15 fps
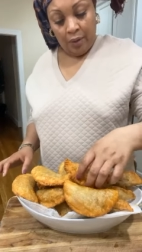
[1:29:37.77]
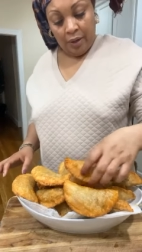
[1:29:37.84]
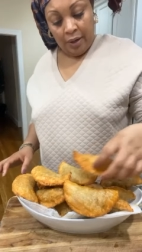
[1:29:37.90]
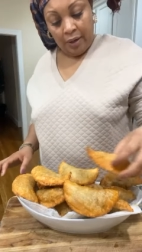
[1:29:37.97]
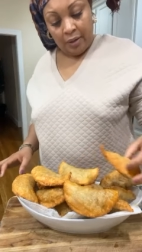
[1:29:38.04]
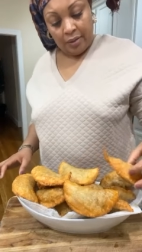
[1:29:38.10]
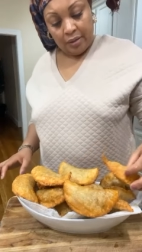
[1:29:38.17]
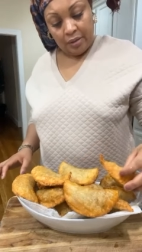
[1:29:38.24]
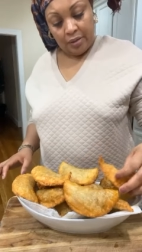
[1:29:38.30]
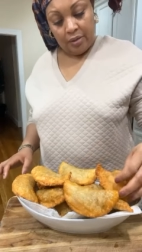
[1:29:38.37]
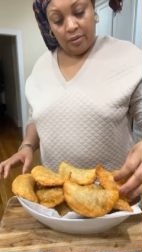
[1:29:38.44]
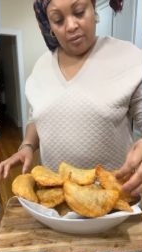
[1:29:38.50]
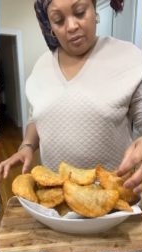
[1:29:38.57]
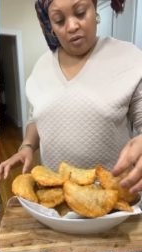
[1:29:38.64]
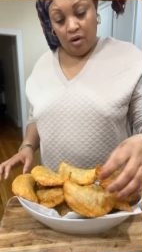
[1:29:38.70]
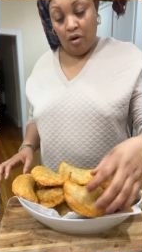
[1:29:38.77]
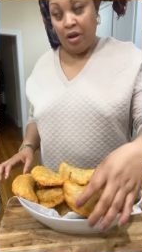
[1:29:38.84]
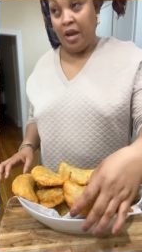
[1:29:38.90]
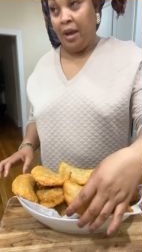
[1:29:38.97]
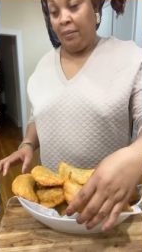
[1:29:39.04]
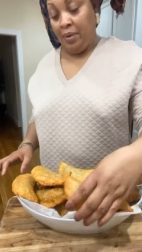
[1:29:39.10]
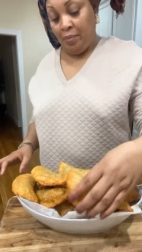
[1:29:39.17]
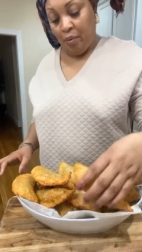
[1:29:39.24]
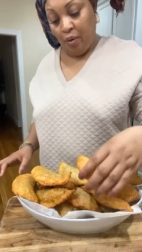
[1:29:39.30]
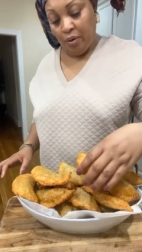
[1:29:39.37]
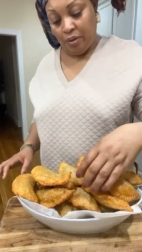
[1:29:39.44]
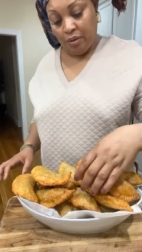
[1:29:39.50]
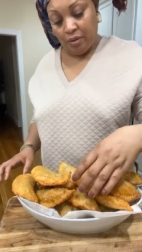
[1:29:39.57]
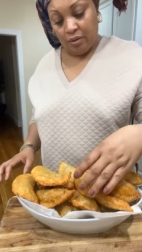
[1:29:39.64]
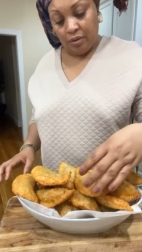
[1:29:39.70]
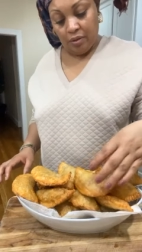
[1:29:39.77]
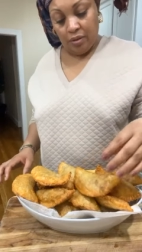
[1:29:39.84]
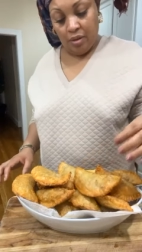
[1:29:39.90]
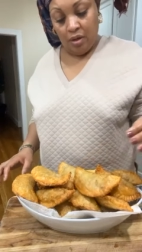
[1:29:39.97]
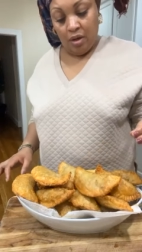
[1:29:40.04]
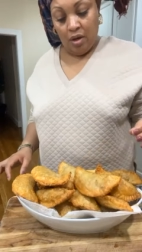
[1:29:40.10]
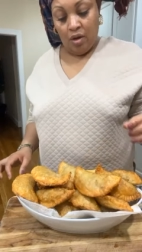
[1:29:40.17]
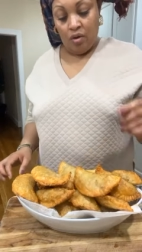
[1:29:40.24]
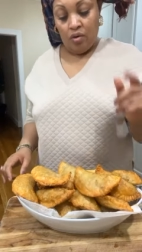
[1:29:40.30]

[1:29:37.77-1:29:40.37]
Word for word: counting it. You all hear me, boys?